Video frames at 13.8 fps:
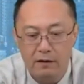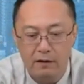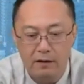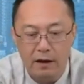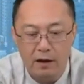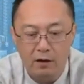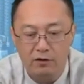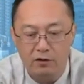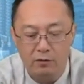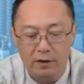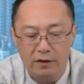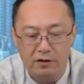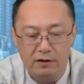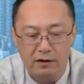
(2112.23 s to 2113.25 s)
They also
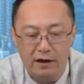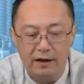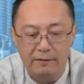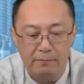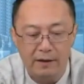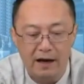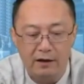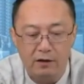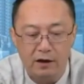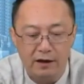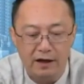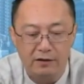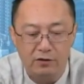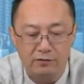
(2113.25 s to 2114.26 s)
mentioned cutting back on
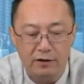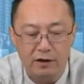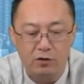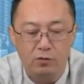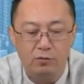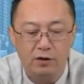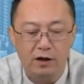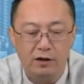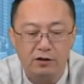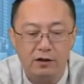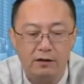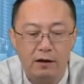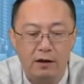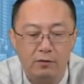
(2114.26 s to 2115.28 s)
electric vehicle
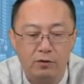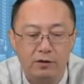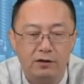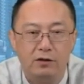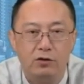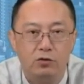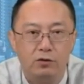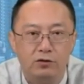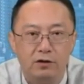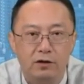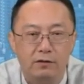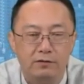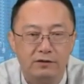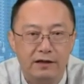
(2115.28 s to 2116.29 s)
production, which in the short
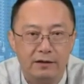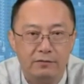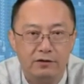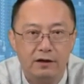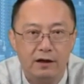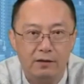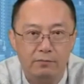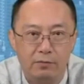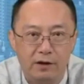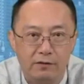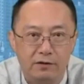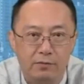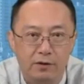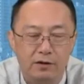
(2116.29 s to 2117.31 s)
term seems to help
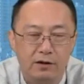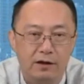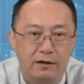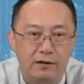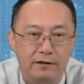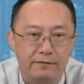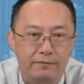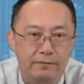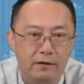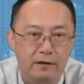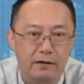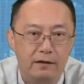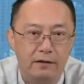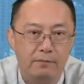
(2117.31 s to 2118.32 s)
profitability.
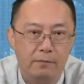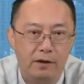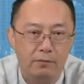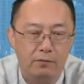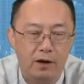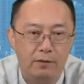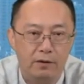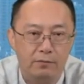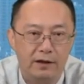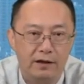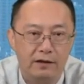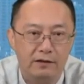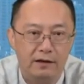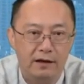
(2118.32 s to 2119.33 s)
But the problem
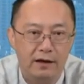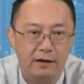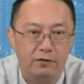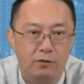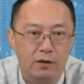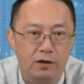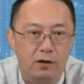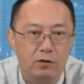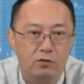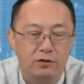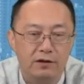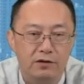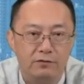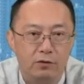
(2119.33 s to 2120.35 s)
is, everyone knows
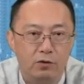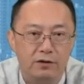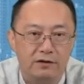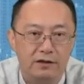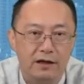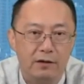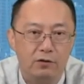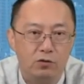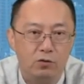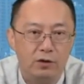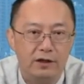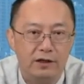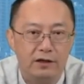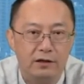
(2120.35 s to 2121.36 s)
that the focus 10 or
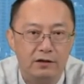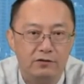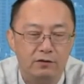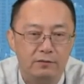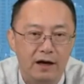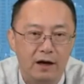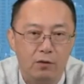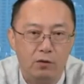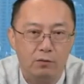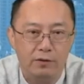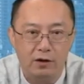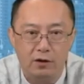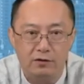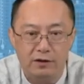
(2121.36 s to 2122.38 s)
20 years from now will
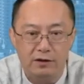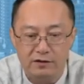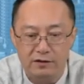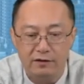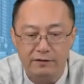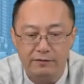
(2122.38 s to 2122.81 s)
be on this.